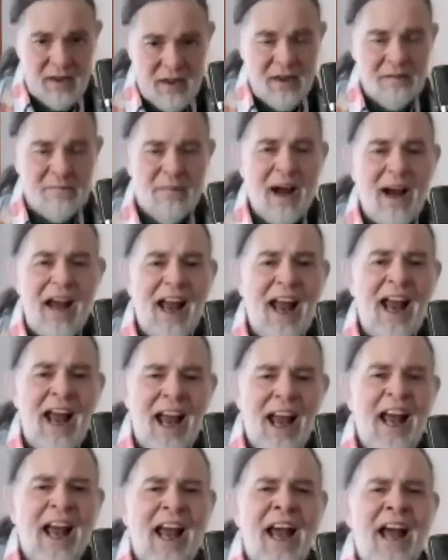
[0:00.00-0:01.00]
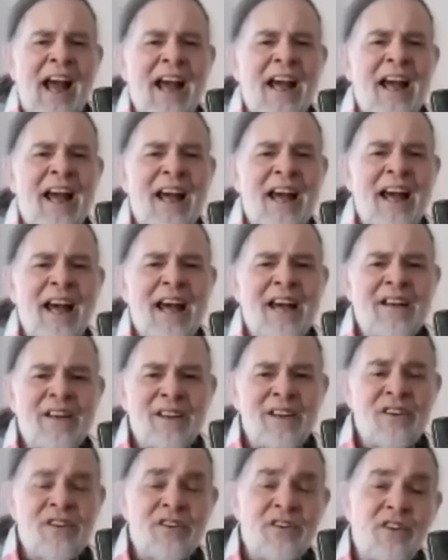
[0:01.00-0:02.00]
My
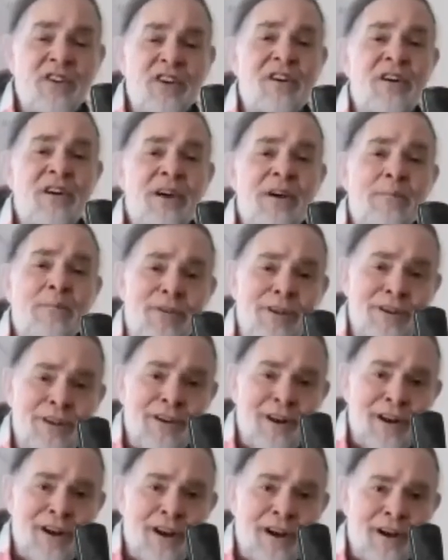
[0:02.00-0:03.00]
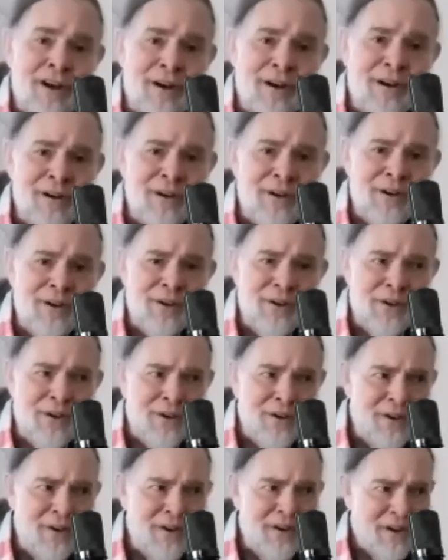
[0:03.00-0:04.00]
hands are empty now,
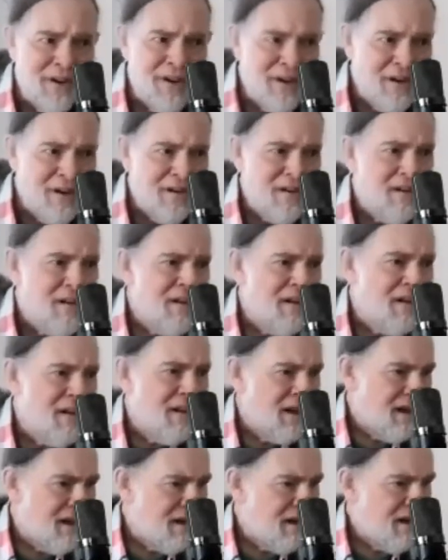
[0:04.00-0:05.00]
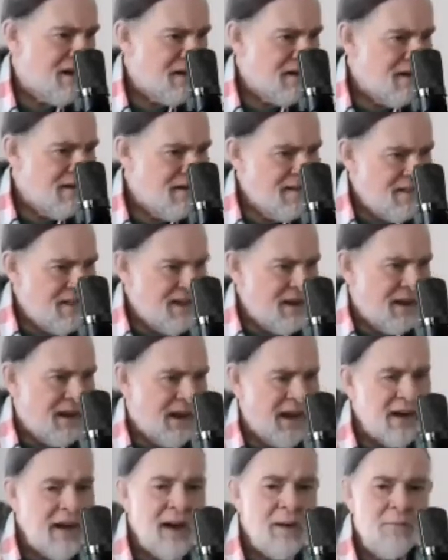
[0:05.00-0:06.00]

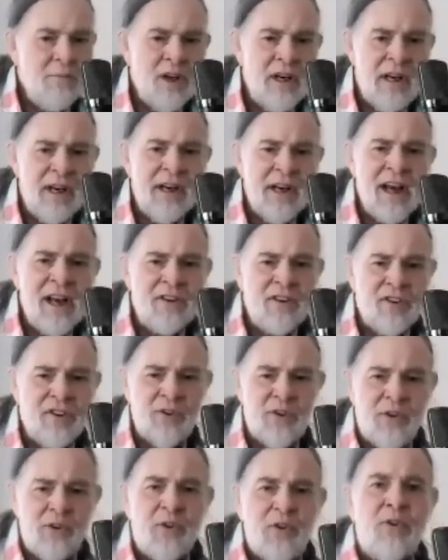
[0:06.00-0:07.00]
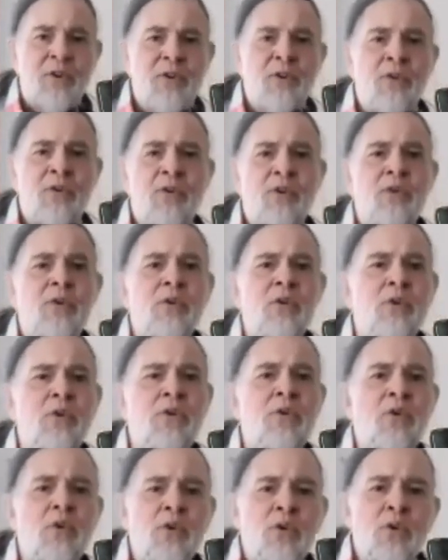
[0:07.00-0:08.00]
and I'm really not
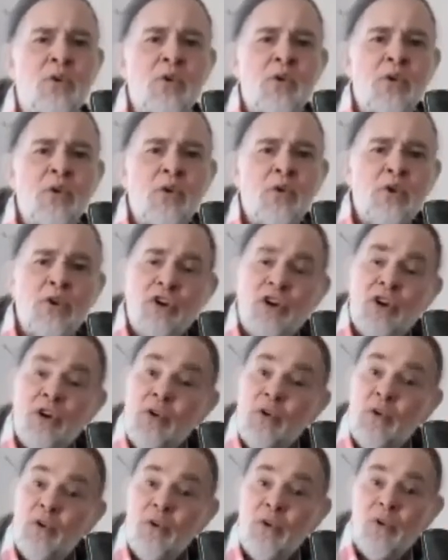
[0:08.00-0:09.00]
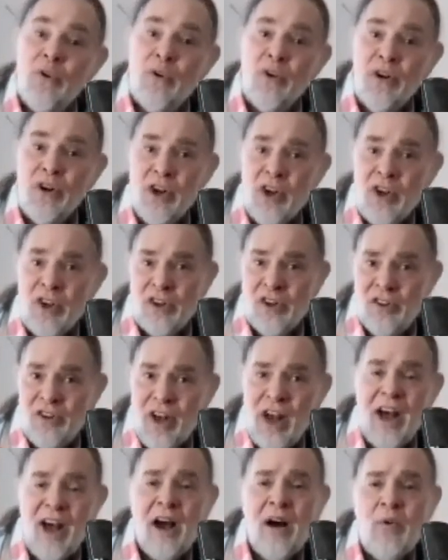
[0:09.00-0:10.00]
too sure just
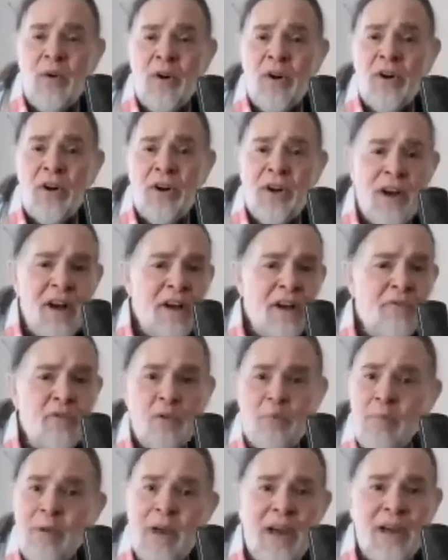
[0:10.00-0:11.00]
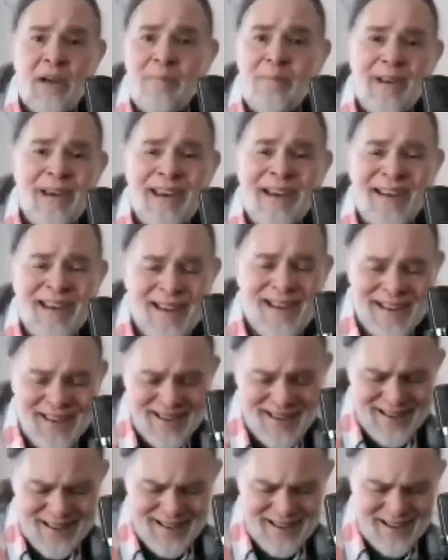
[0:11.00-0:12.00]
how we'll ever make
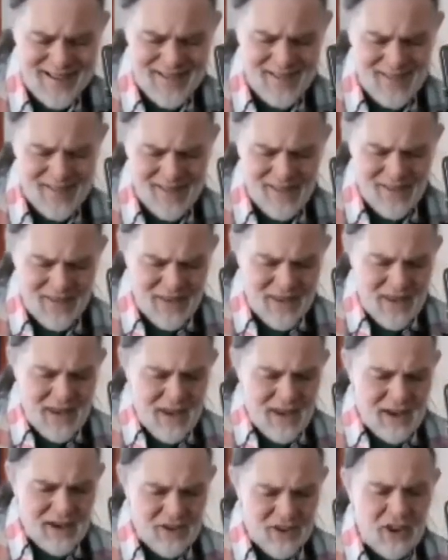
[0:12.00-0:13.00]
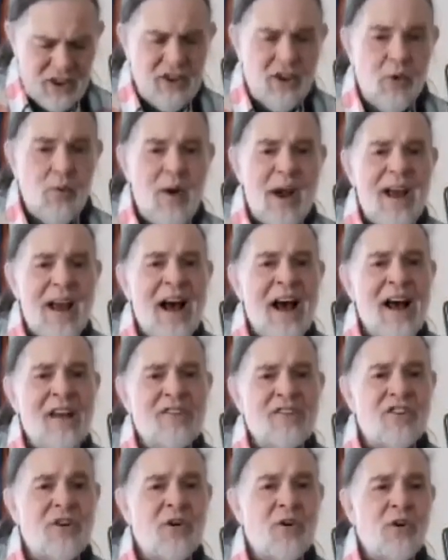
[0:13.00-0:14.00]
amends. Is this the way our
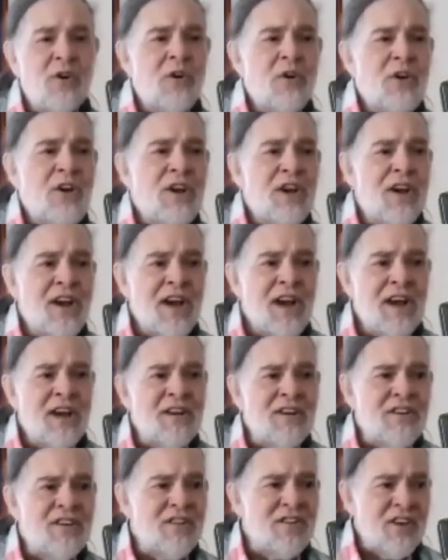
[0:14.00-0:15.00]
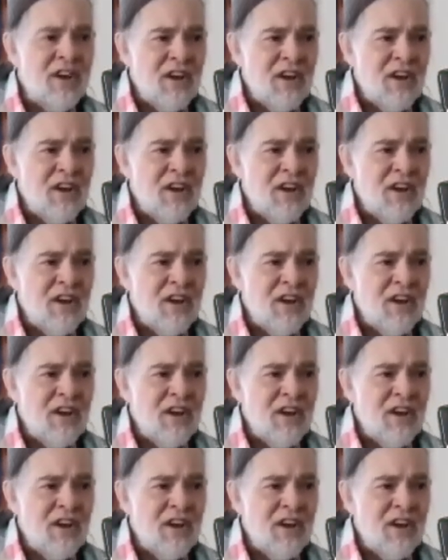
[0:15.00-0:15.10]
story ends?